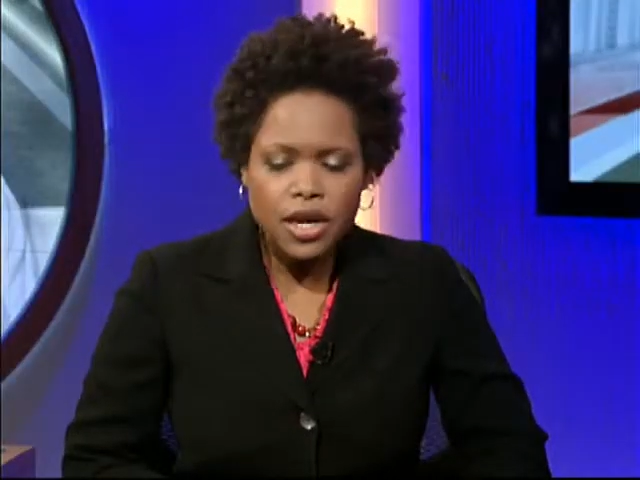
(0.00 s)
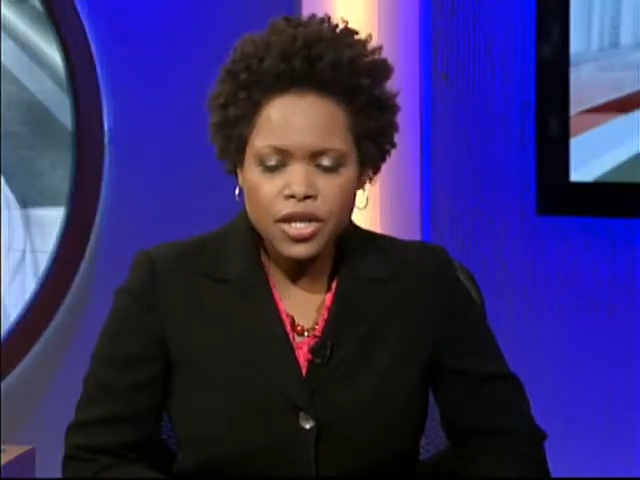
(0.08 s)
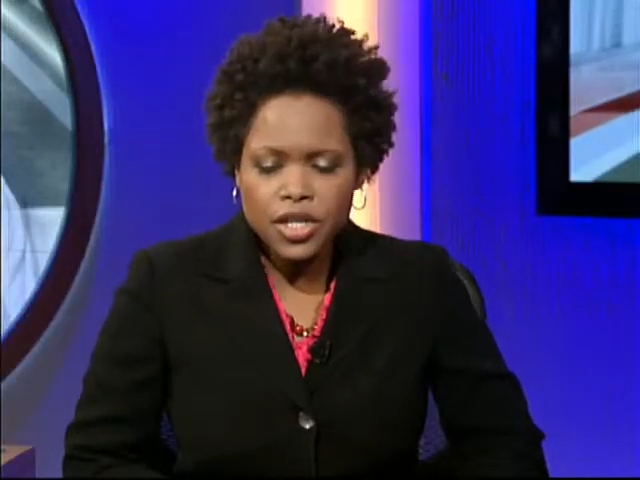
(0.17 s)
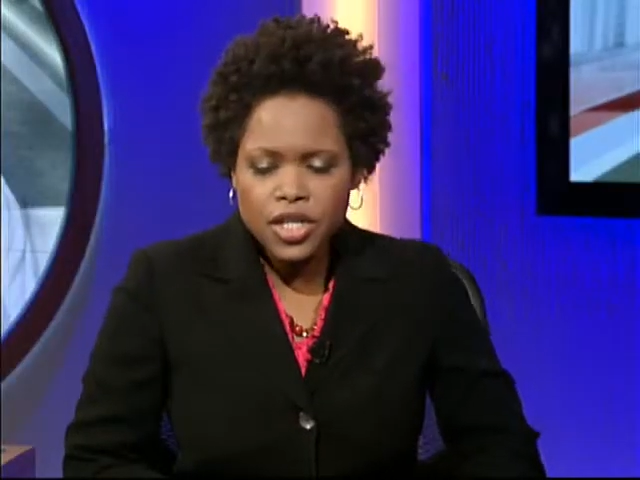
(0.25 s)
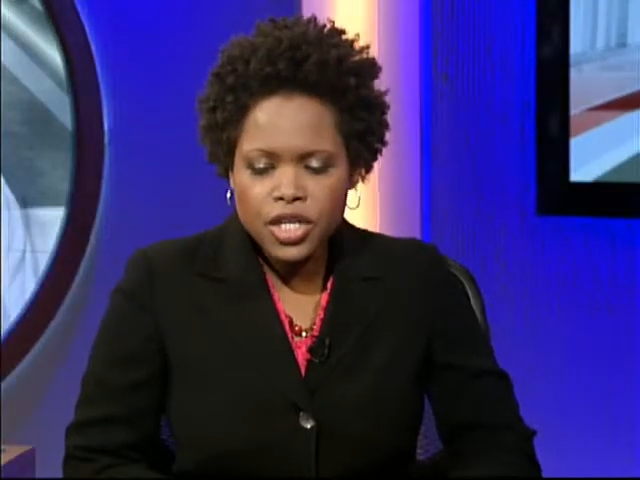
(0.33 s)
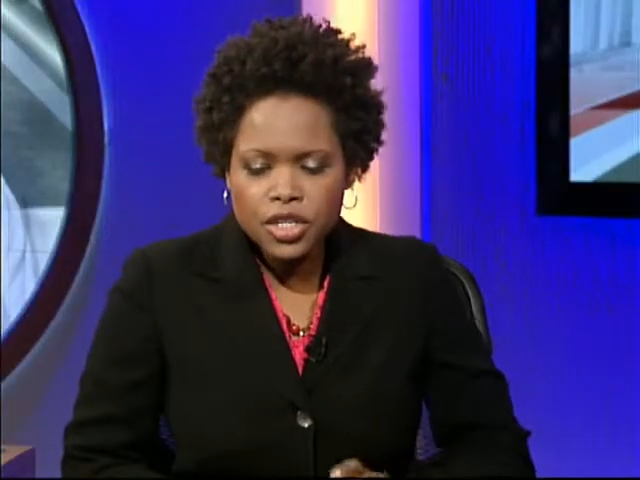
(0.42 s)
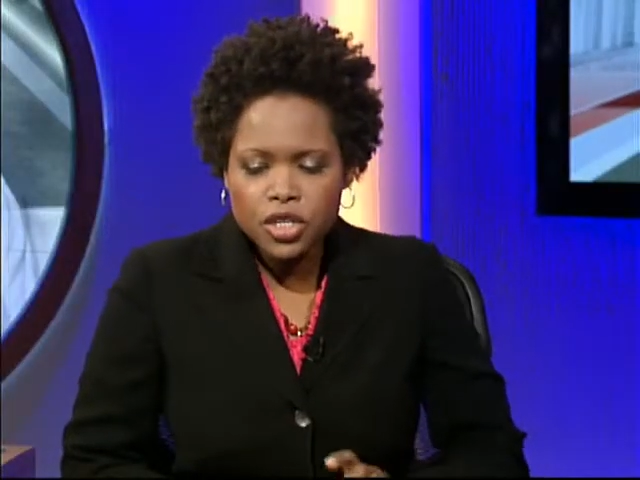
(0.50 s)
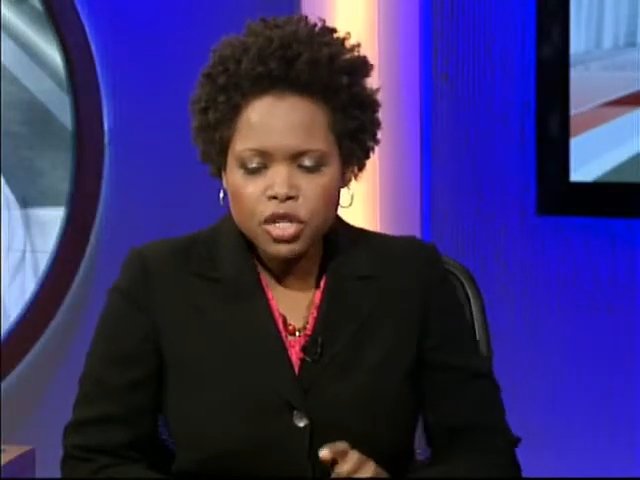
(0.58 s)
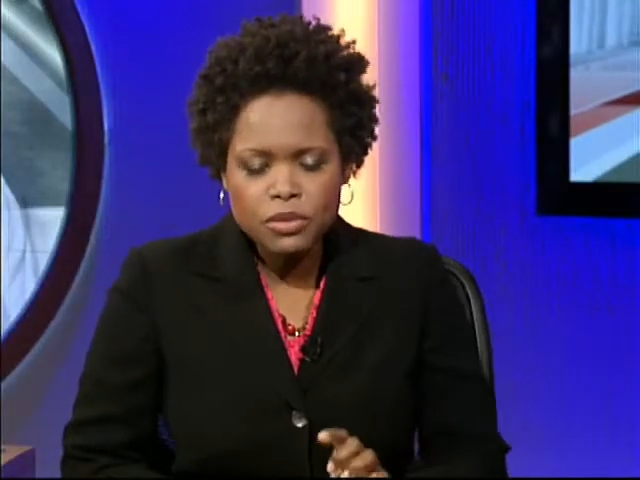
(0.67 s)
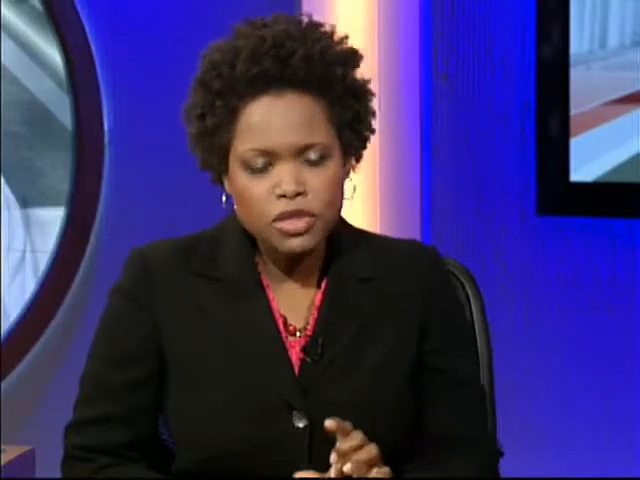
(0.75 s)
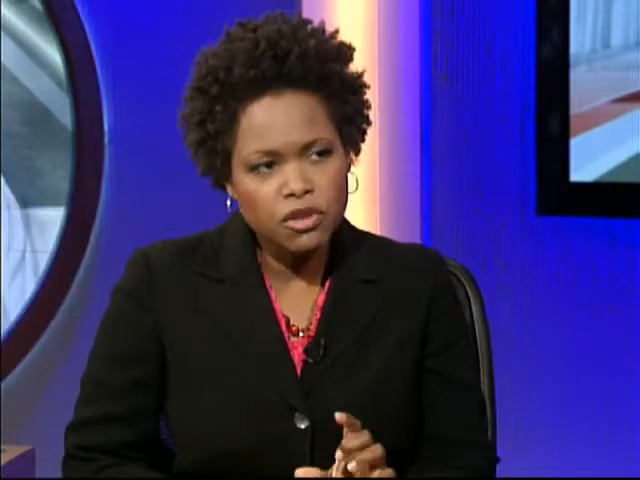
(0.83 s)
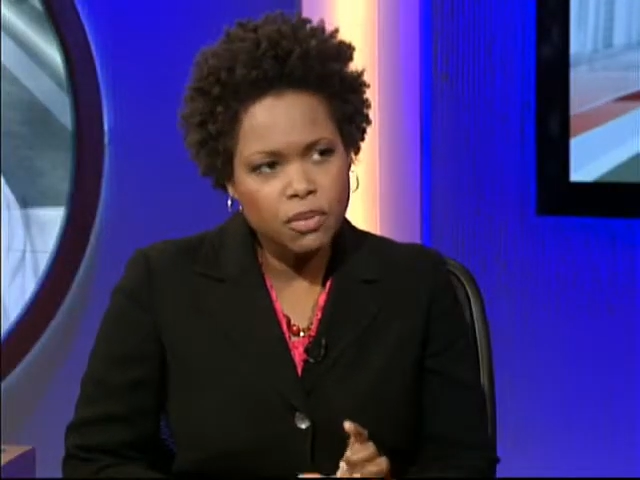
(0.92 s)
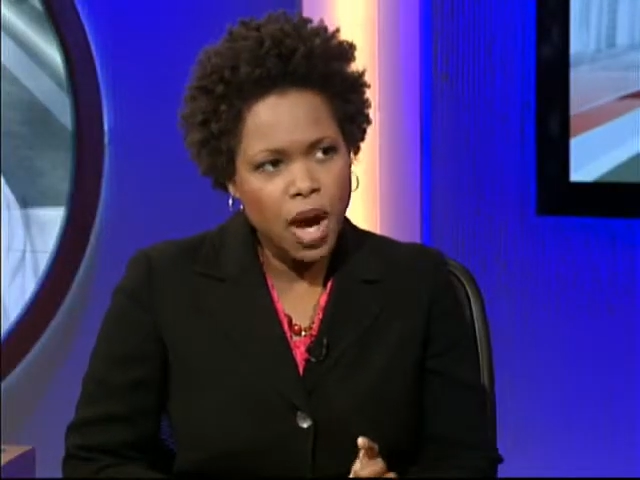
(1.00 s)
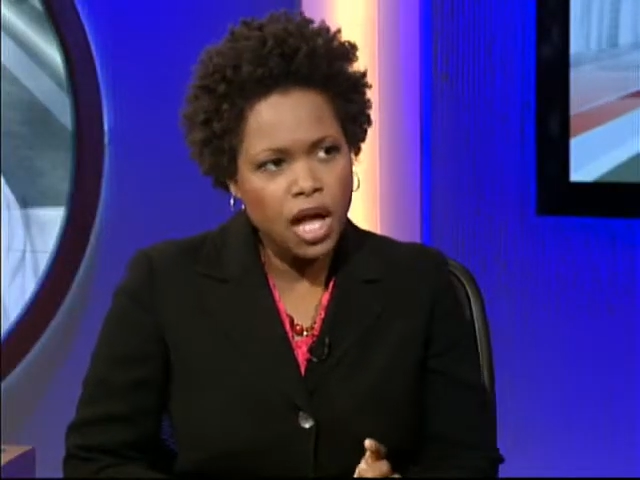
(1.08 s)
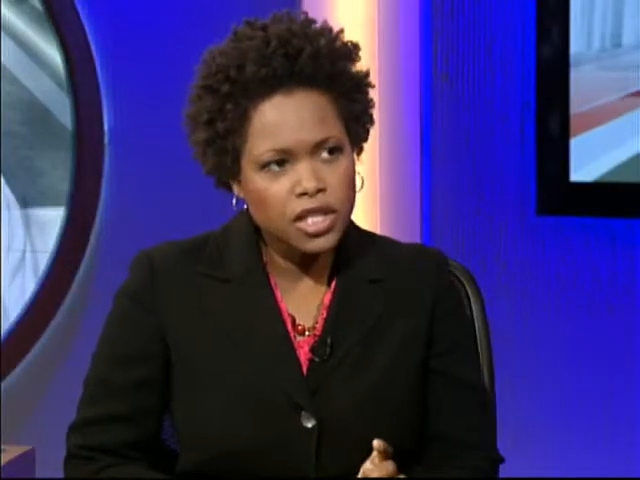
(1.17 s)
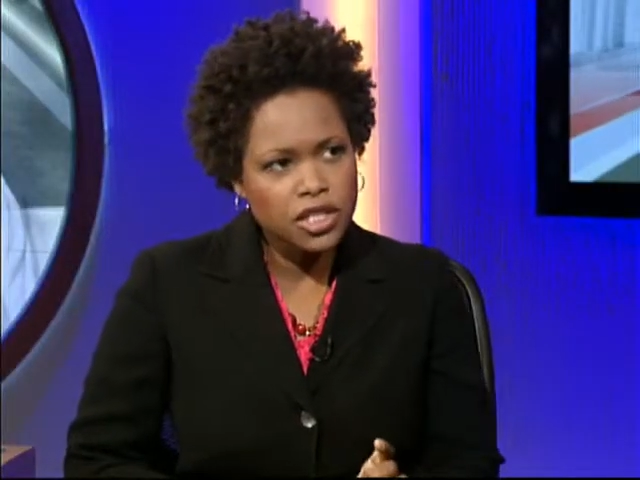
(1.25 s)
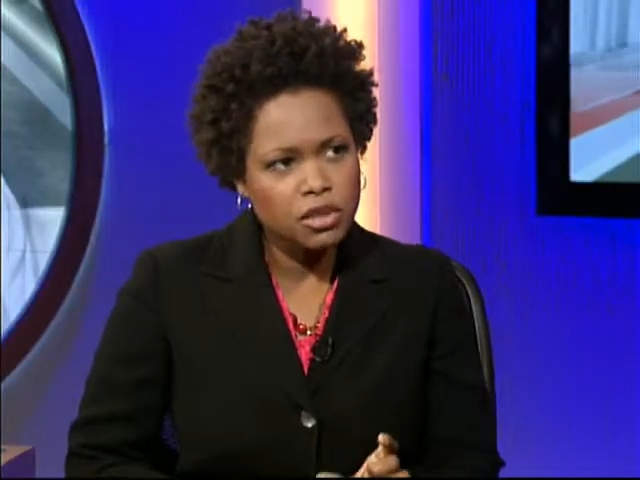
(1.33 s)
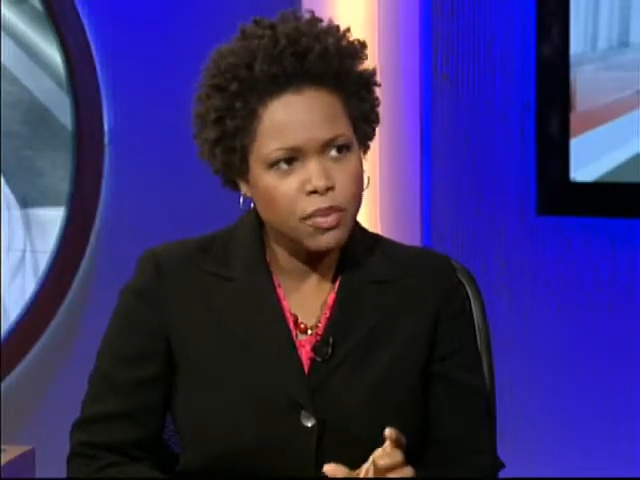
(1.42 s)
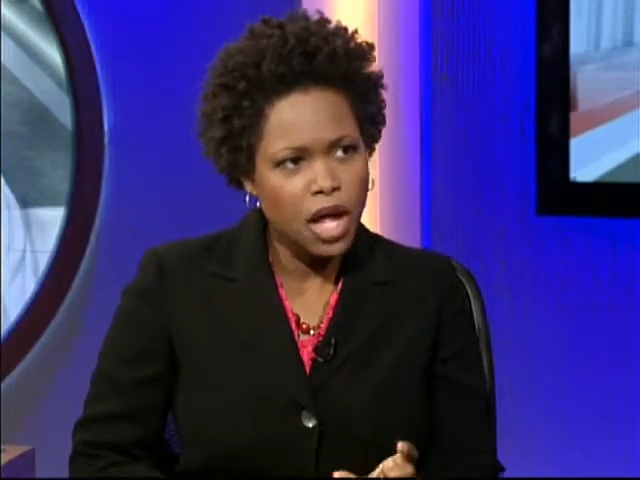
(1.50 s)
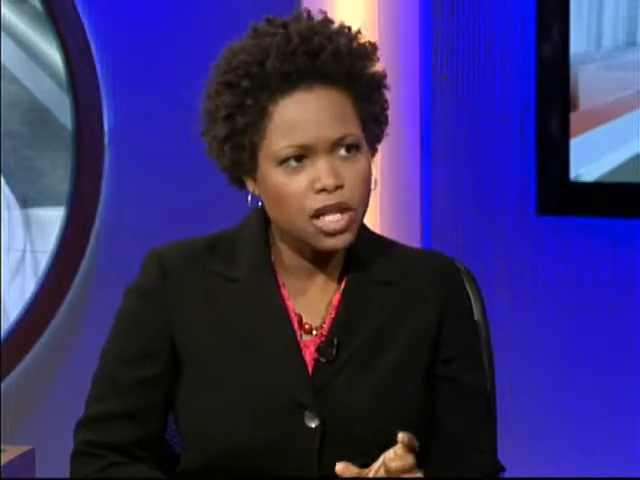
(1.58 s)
Now, in terms of the